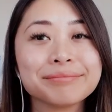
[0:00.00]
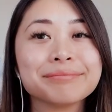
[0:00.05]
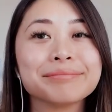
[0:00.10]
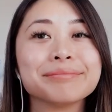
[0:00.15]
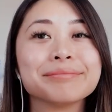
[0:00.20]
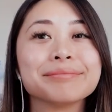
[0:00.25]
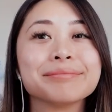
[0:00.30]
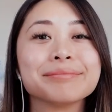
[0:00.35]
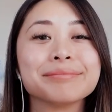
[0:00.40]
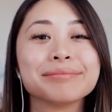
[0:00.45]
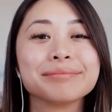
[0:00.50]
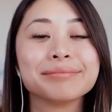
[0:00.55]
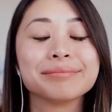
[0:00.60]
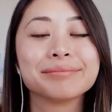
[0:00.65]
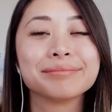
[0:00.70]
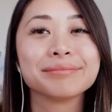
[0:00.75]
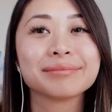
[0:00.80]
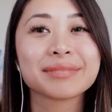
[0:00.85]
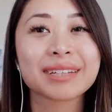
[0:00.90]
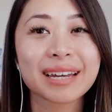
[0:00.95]
mm,
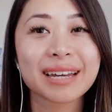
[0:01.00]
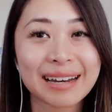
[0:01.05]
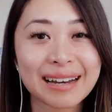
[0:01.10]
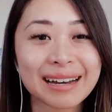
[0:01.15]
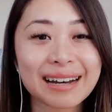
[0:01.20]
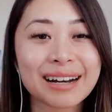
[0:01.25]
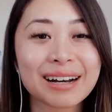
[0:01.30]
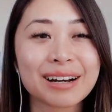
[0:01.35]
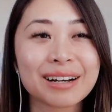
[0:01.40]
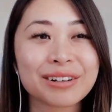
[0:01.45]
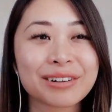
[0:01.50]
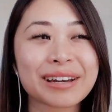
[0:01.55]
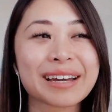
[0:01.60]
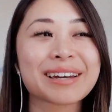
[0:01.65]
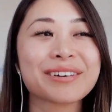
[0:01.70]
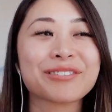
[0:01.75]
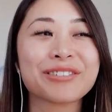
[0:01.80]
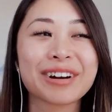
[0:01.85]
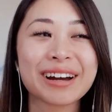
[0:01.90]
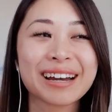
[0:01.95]
down. Yeah.
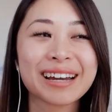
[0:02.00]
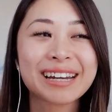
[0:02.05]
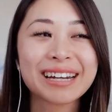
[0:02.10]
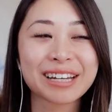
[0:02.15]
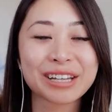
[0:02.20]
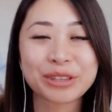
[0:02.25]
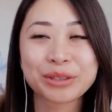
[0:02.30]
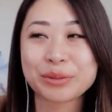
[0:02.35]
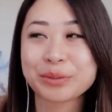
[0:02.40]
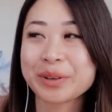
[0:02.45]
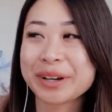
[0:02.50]
Okay. Riding the